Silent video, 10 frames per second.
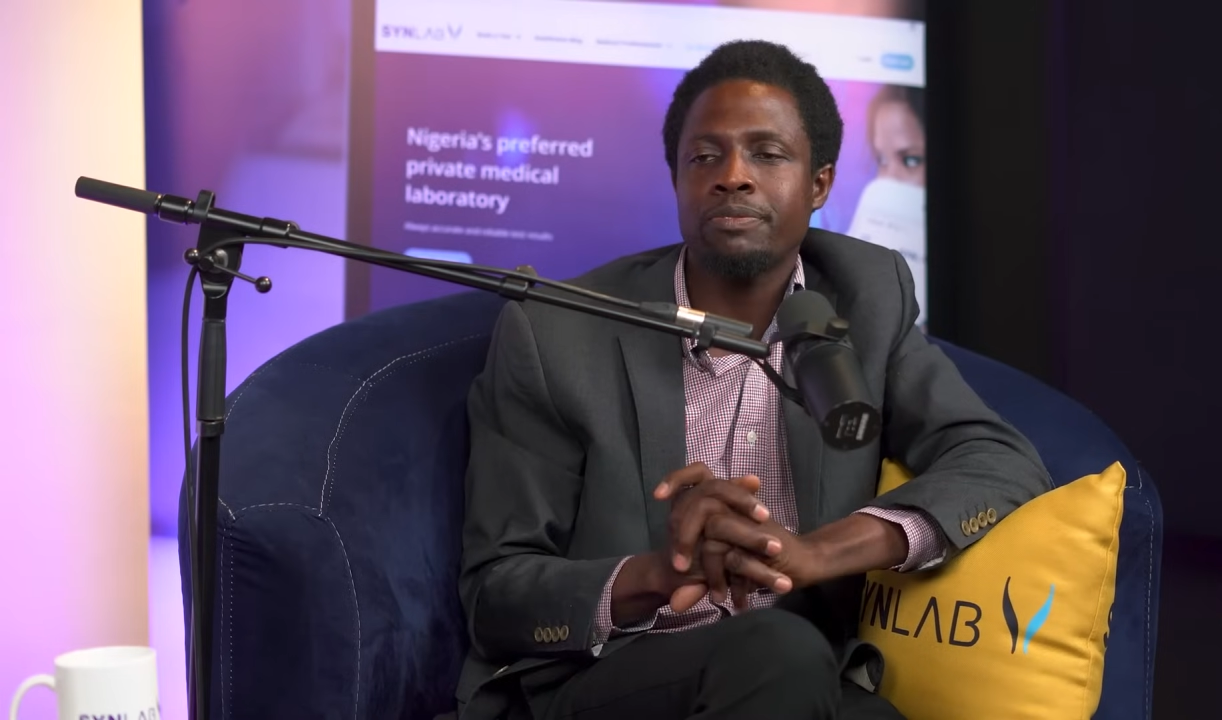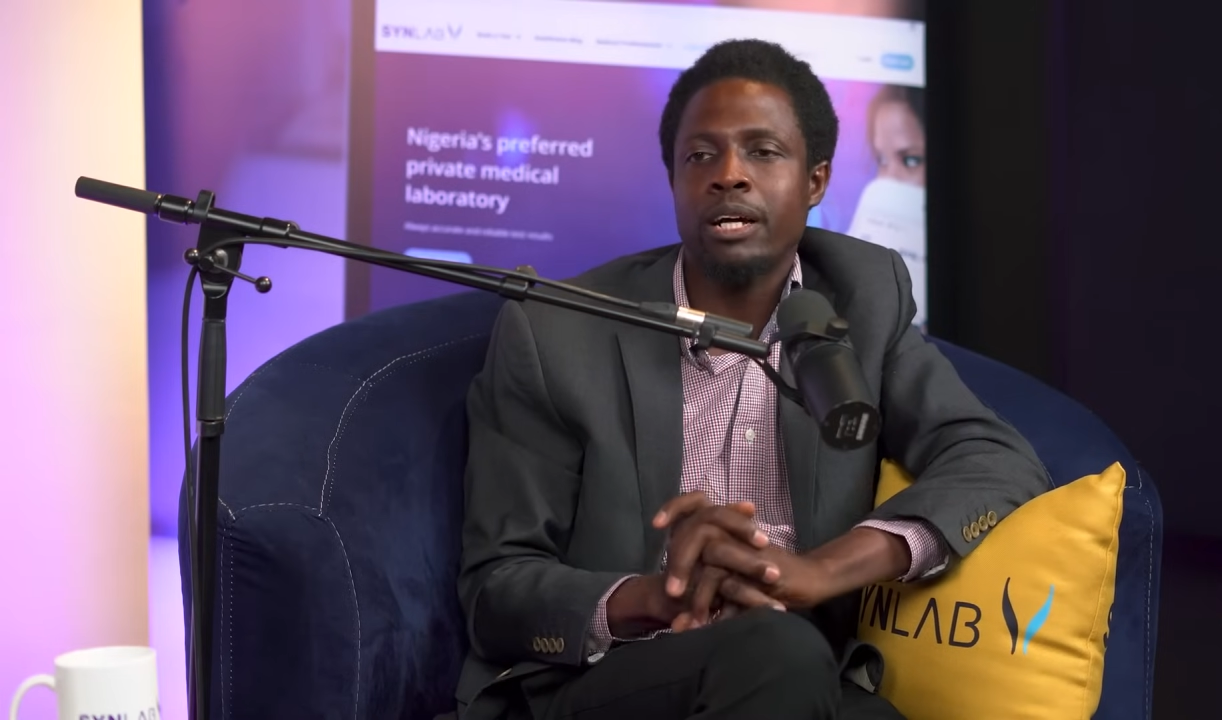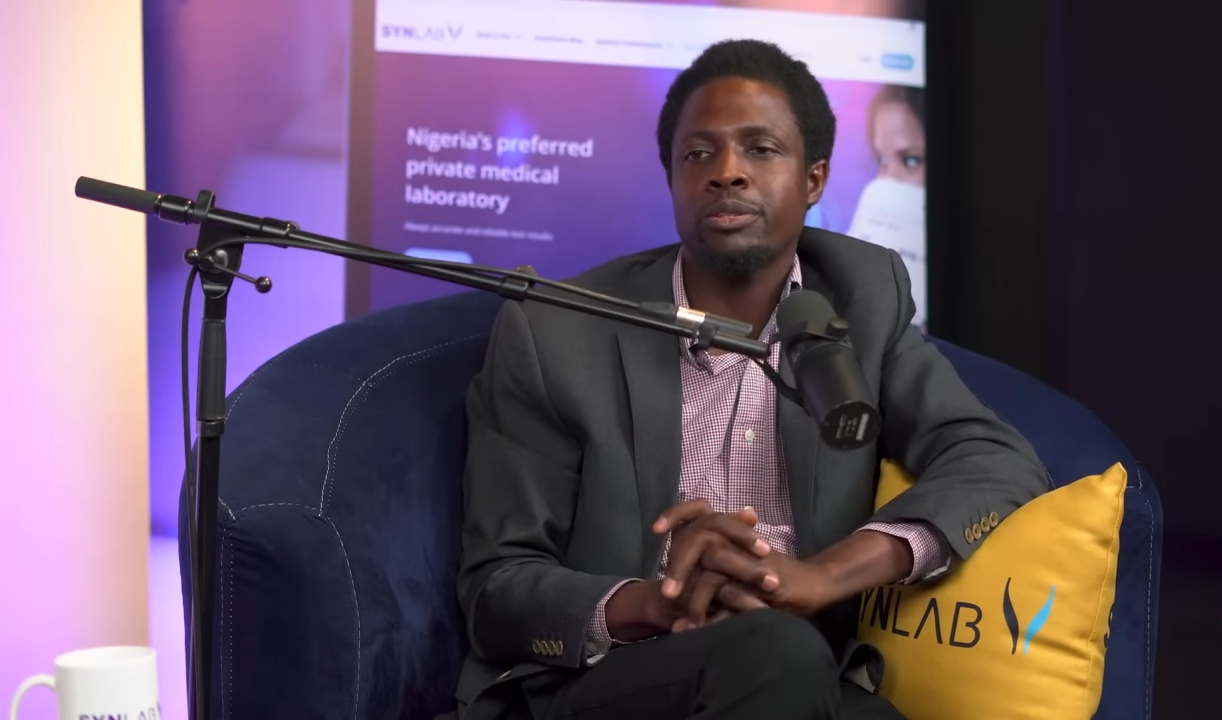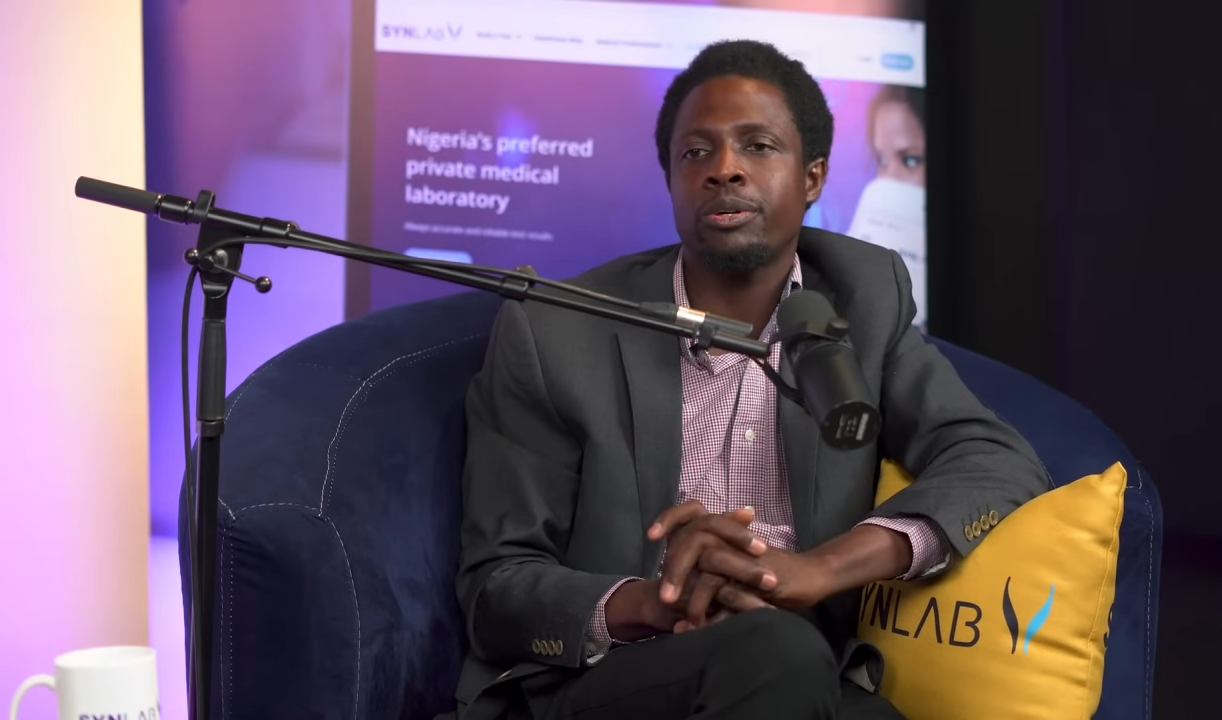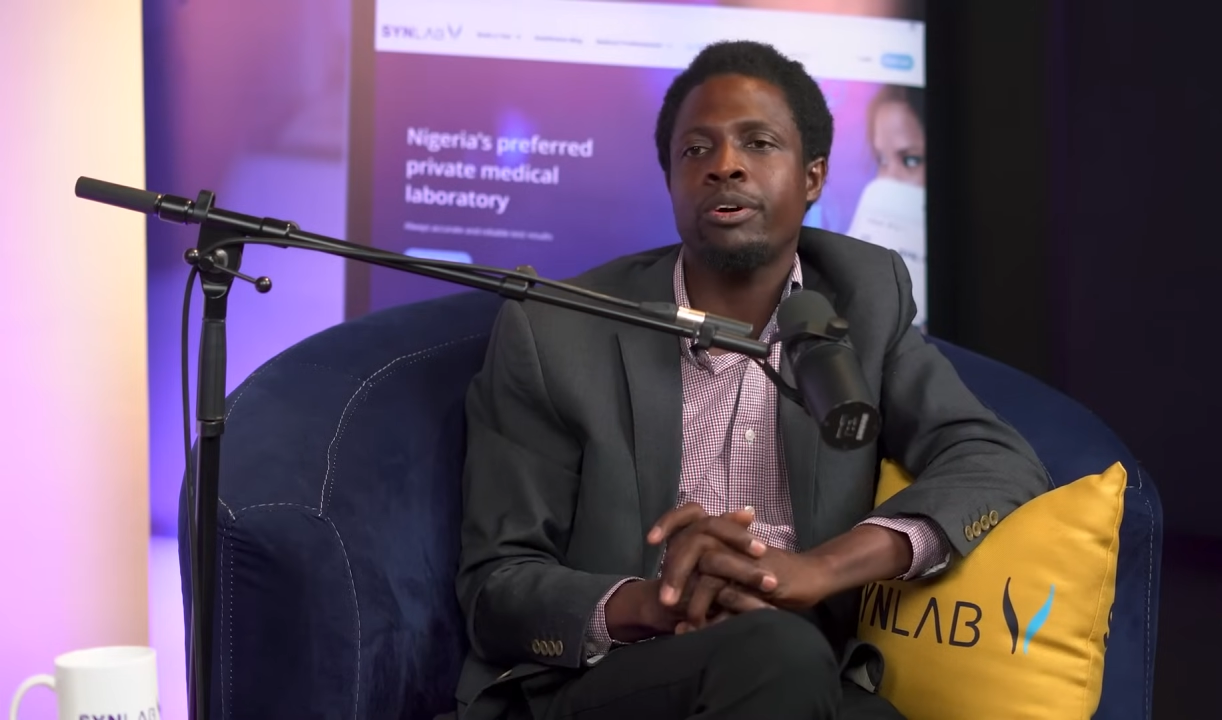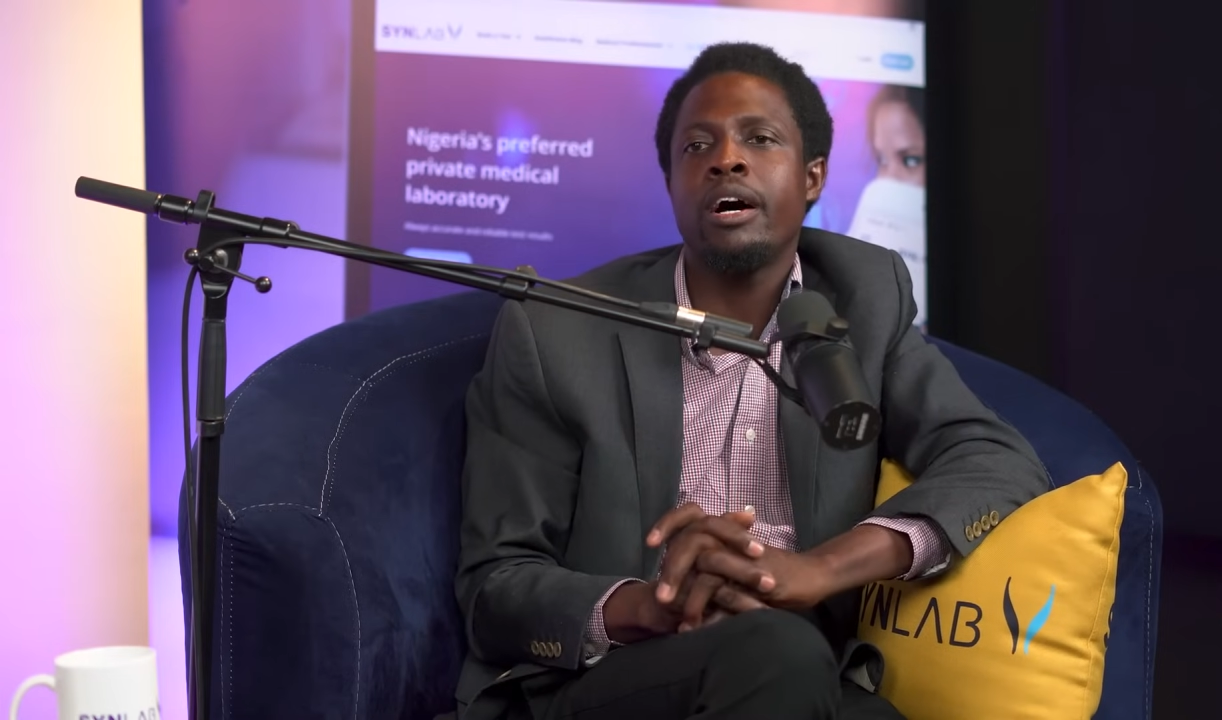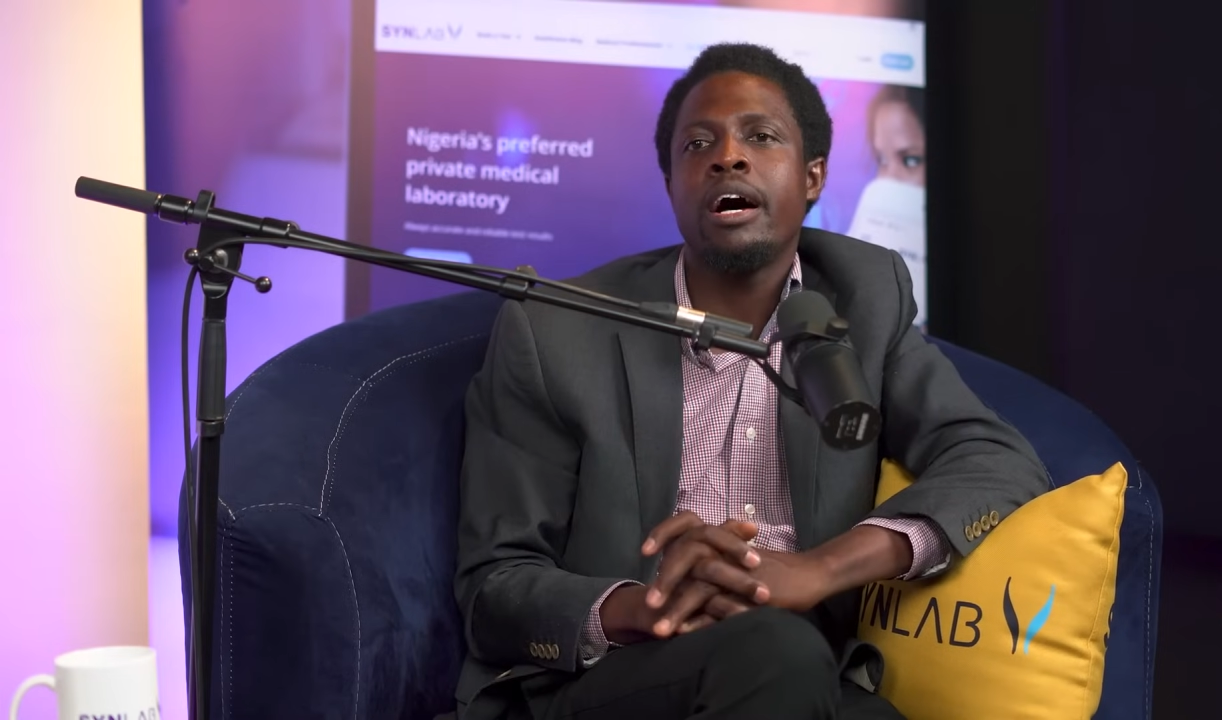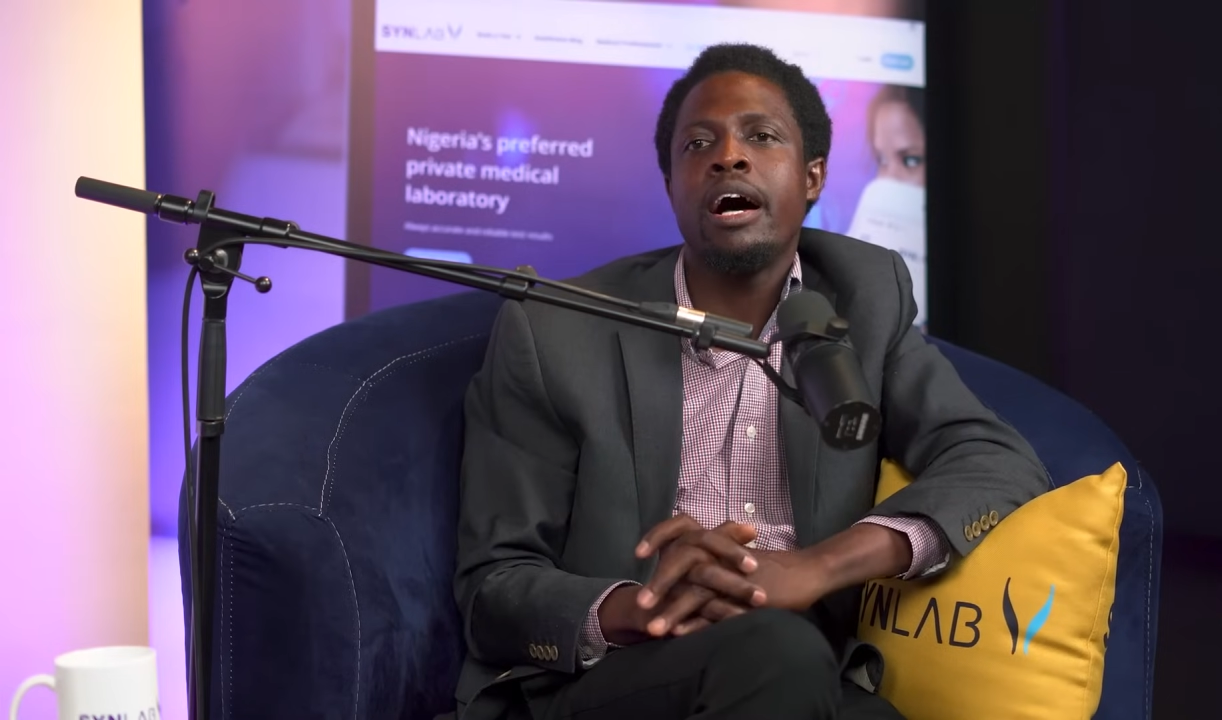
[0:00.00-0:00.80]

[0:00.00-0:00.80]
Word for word: factor,